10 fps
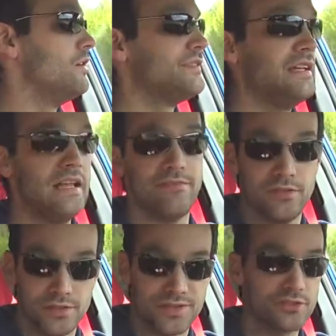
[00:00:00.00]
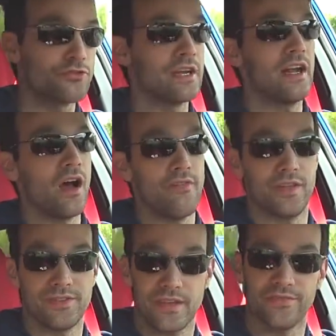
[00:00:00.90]
delivers
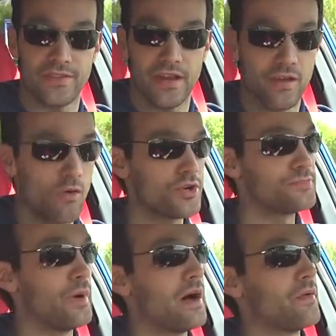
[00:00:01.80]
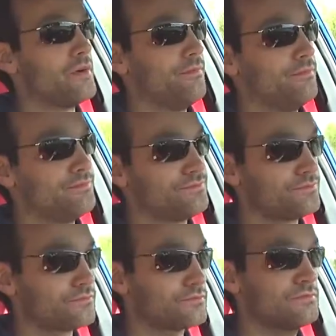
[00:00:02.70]
310 horsepower.
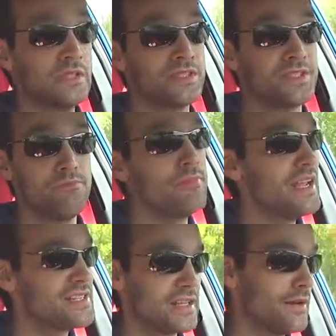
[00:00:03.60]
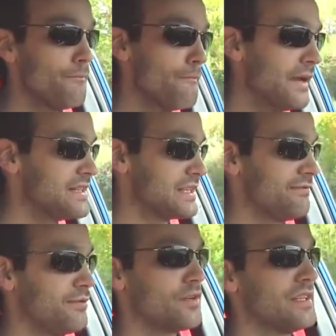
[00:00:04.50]
It's amazing
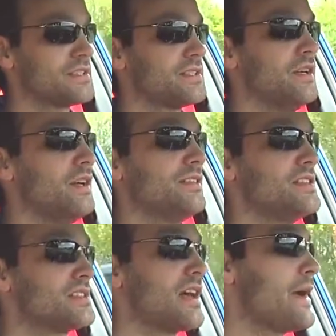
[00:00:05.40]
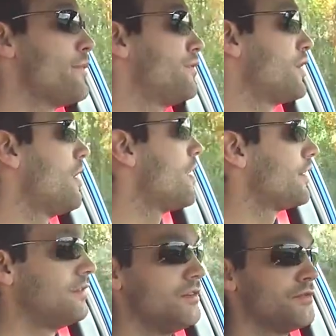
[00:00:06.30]
for this type of car.
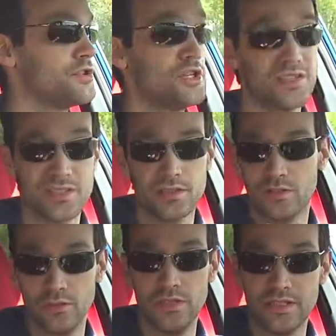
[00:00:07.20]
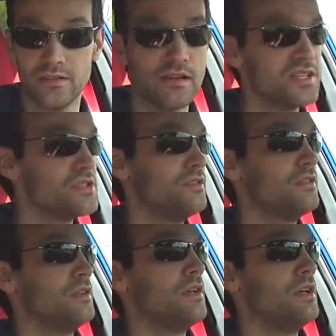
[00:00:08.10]
For just a 2-liter engine,
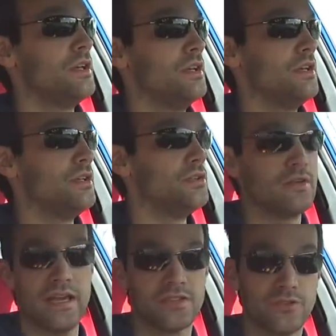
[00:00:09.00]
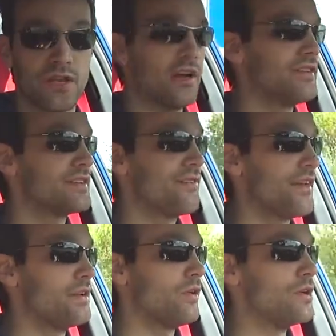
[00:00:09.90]
you get
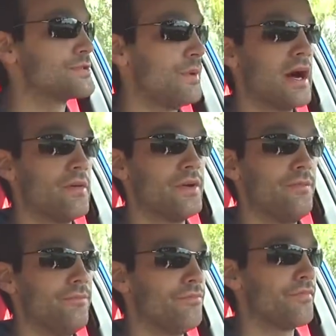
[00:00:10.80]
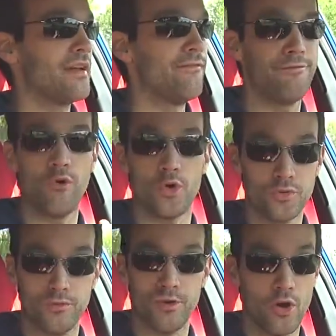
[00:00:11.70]
310 horsepower and
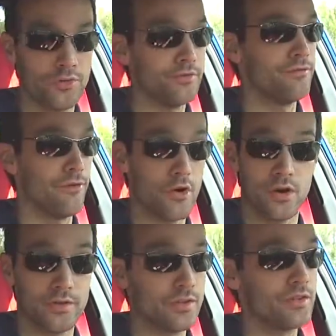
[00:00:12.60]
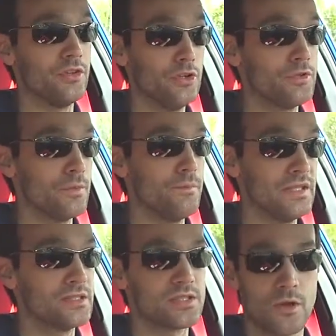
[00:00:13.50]
400 Newton
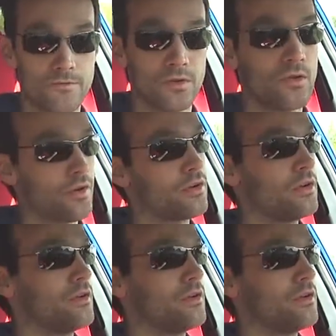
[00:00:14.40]
meters of torque.